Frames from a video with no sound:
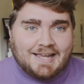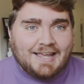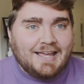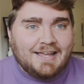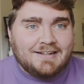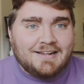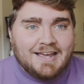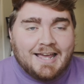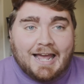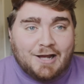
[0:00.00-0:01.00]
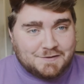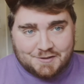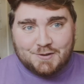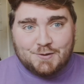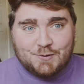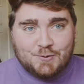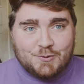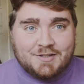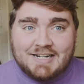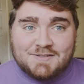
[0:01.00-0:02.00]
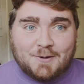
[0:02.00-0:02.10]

and I'll see you the next